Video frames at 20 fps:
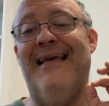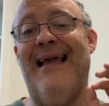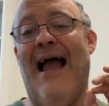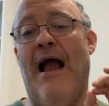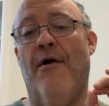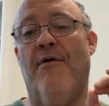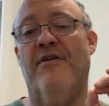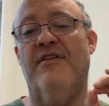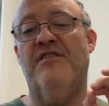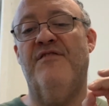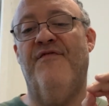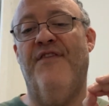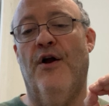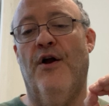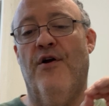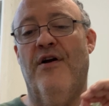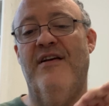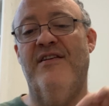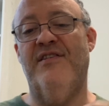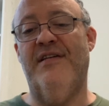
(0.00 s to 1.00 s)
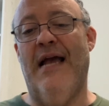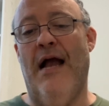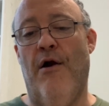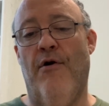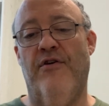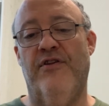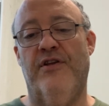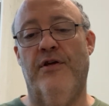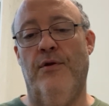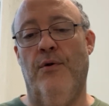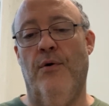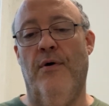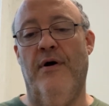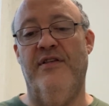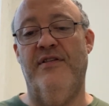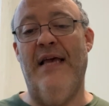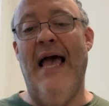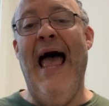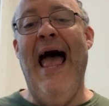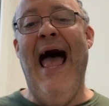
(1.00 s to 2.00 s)
carrots' various
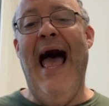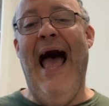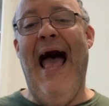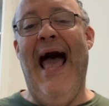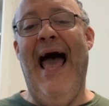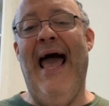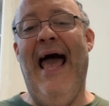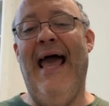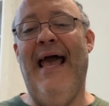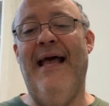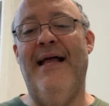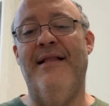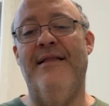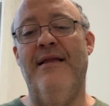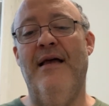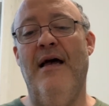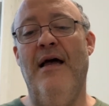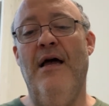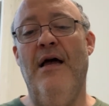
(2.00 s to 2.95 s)
carotenoids and